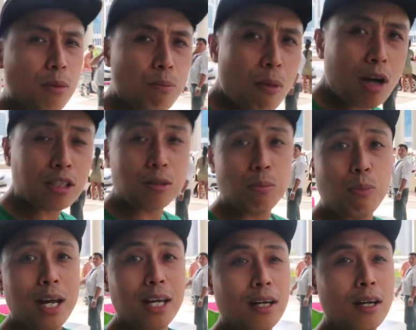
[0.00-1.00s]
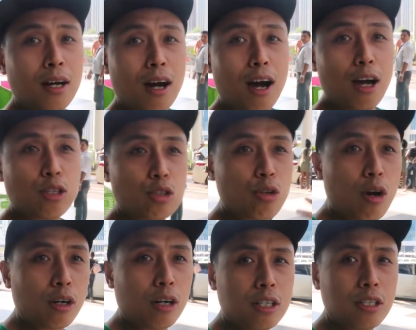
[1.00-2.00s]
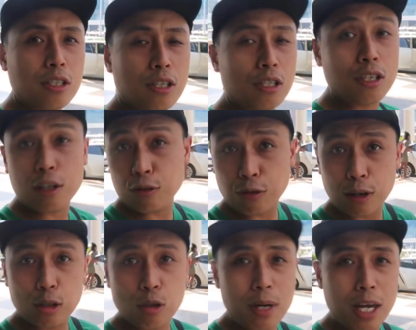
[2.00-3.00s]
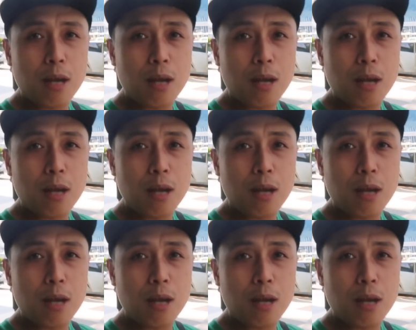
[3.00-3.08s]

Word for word: It must break uh, stronger resistances for it to